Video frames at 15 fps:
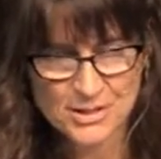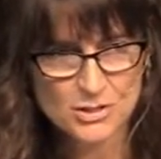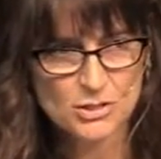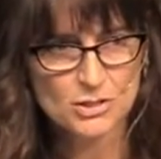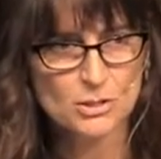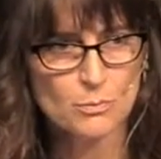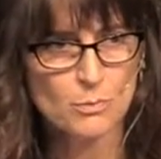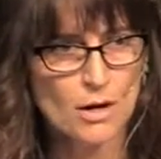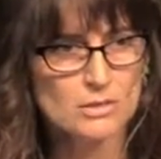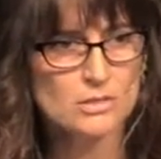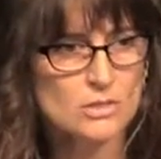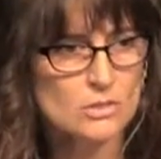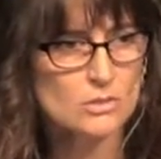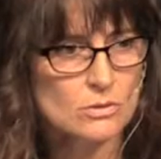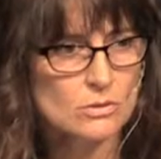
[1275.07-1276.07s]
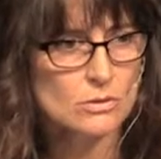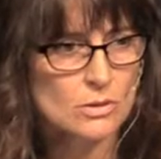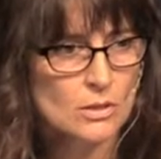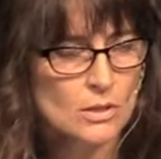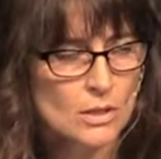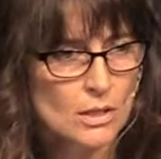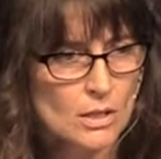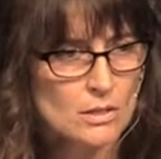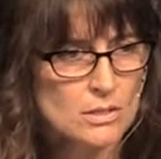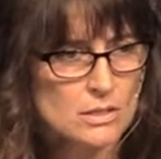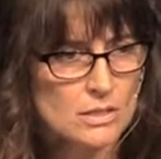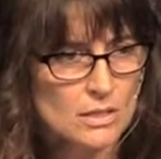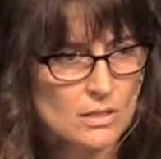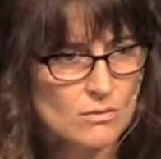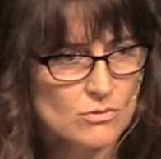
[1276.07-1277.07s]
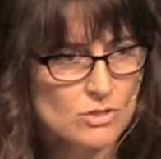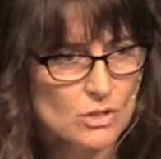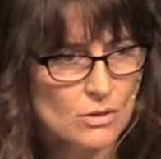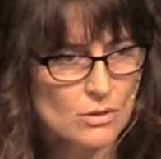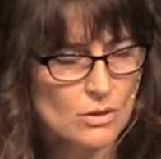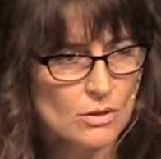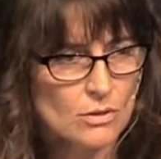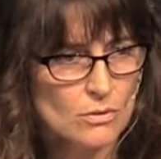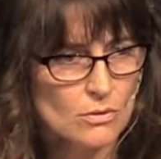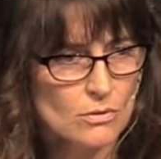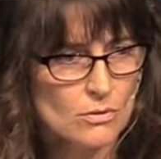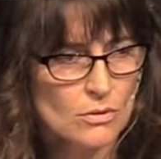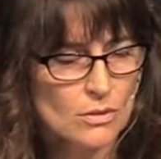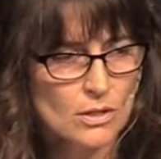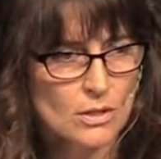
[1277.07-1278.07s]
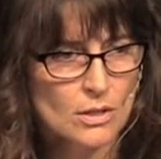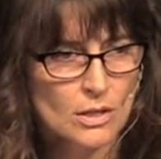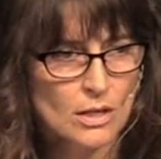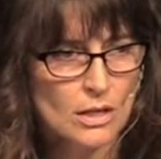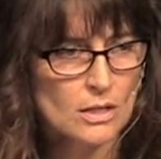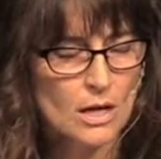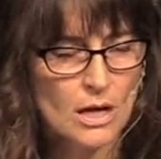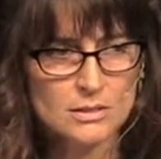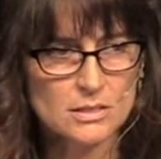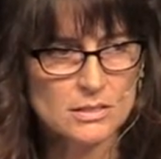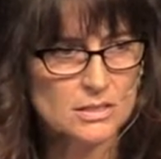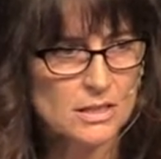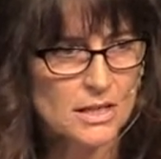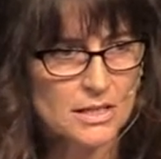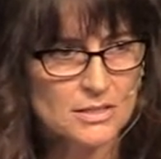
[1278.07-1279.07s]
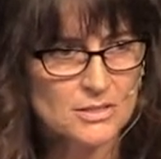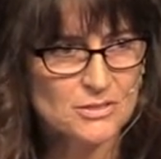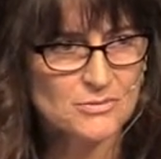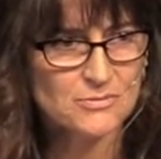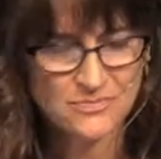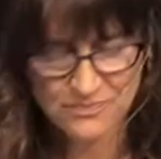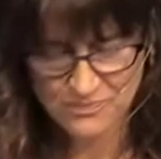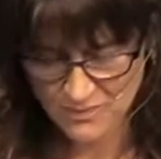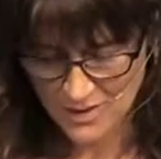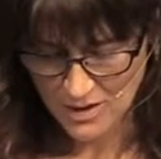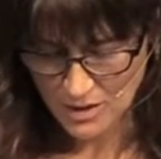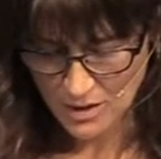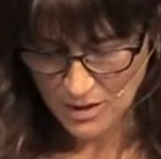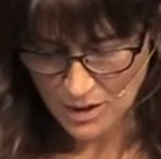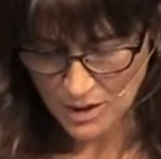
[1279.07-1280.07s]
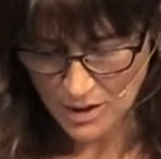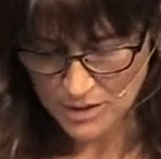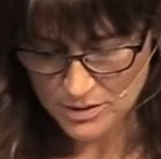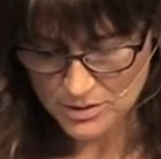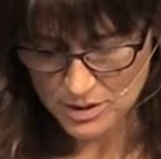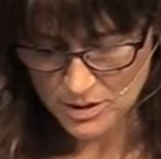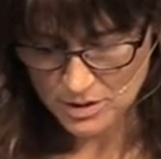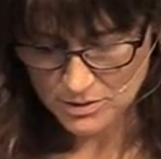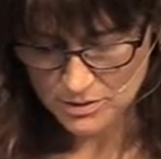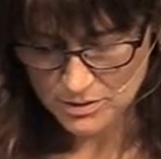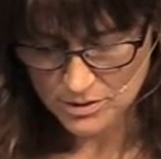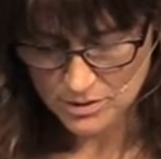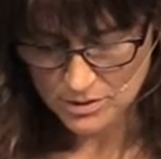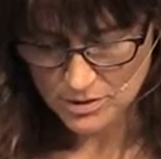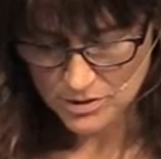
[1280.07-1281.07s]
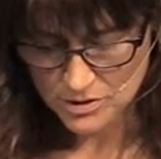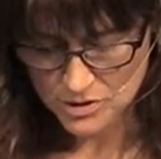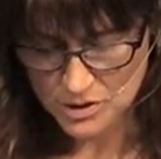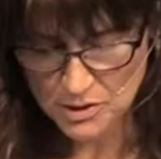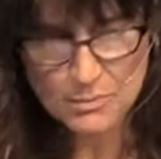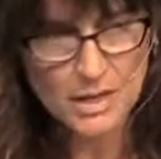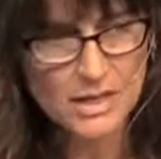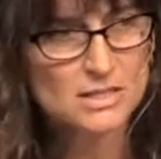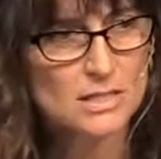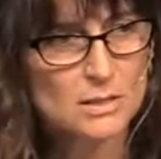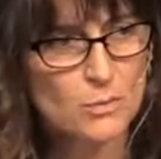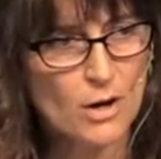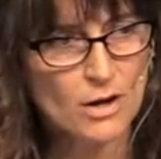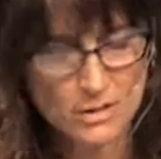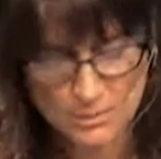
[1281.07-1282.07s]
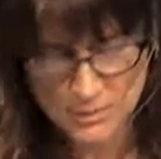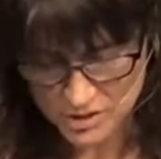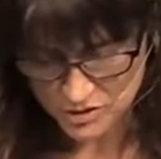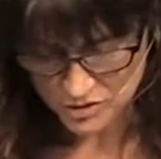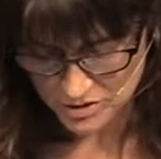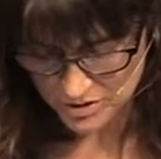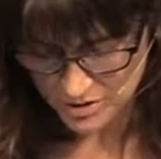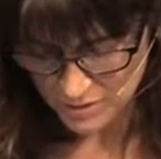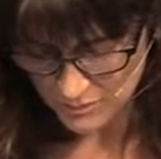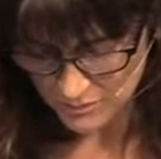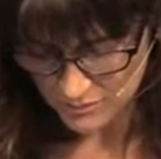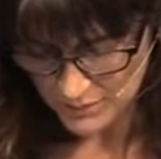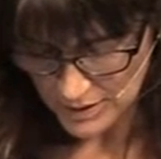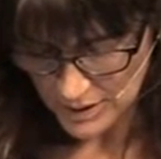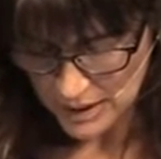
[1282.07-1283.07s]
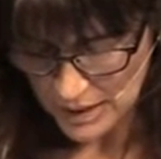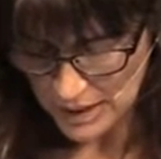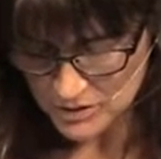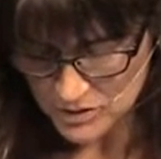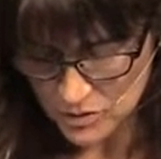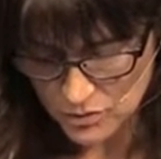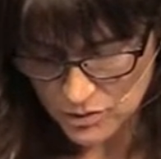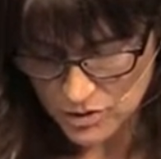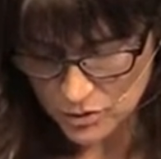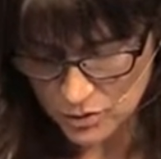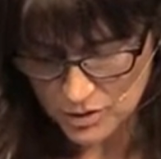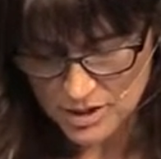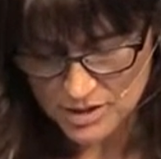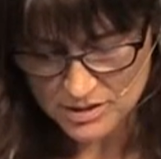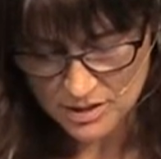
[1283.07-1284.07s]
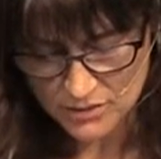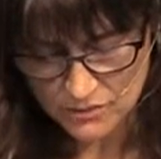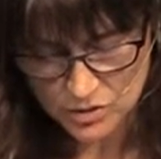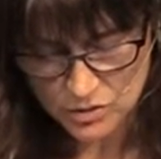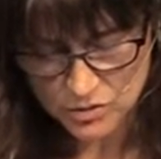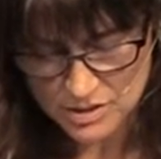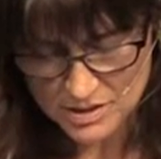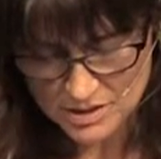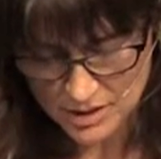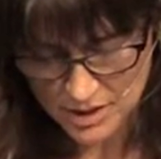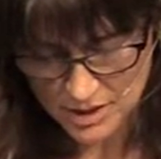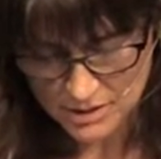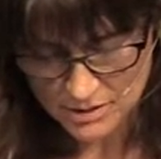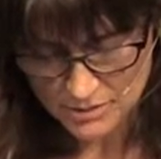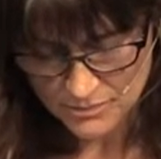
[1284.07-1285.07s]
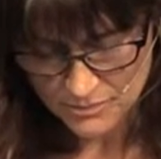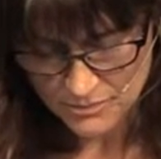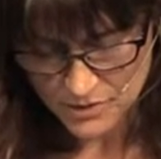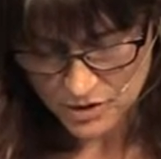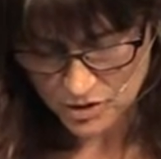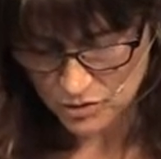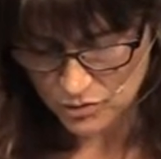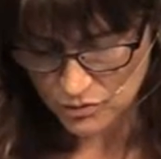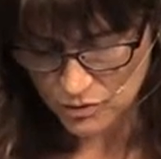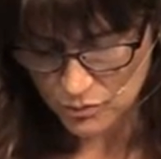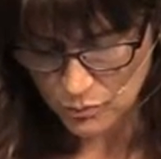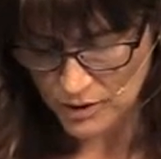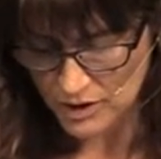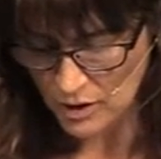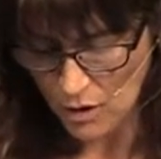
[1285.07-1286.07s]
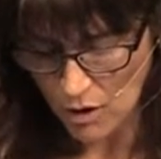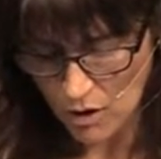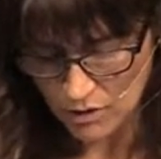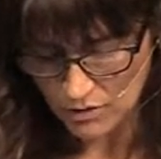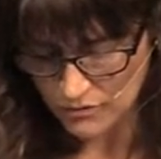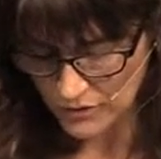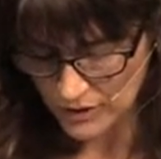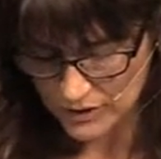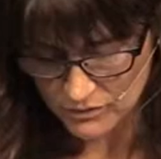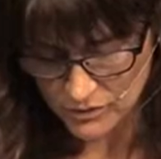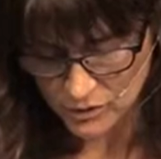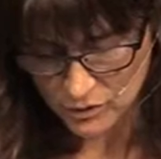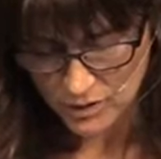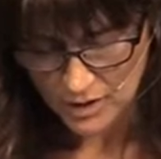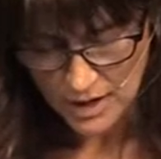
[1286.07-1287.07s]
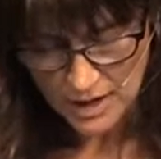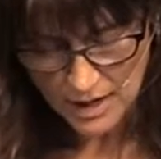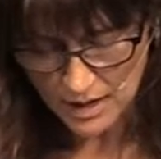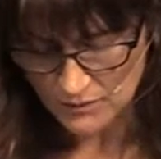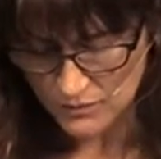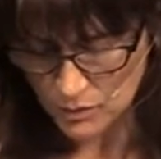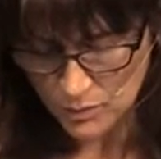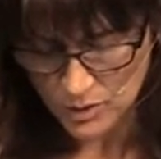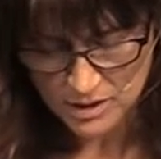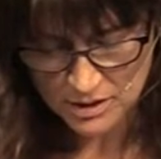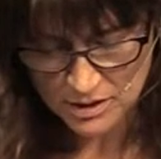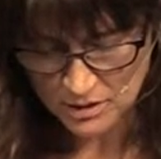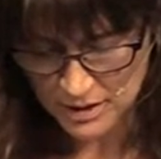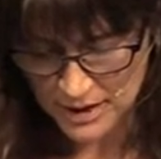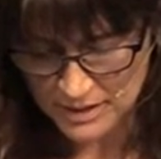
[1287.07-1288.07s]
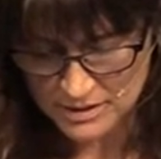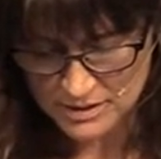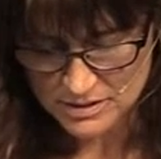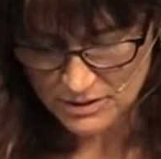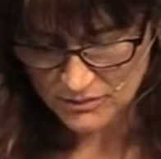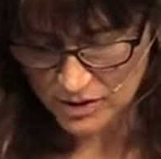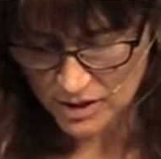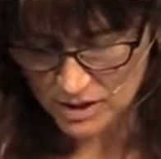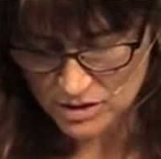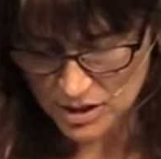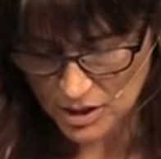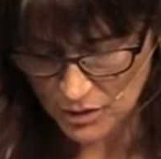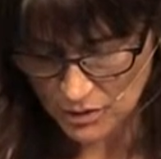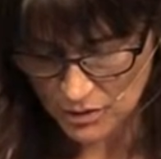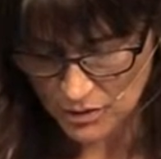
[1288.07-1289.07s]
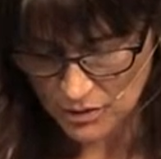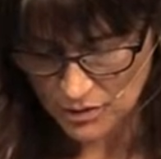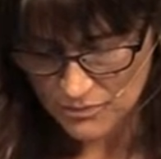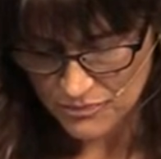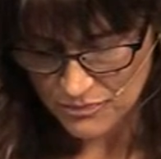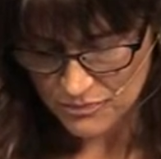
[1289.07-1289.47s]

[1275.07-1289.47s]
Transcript: She's a prostitute in the city of Jericho, a godless land, and uh, she makes this proclamation to them I know the Lord has given you this land. She told them, We are all afraid of you. Everyone in the land is living in terror.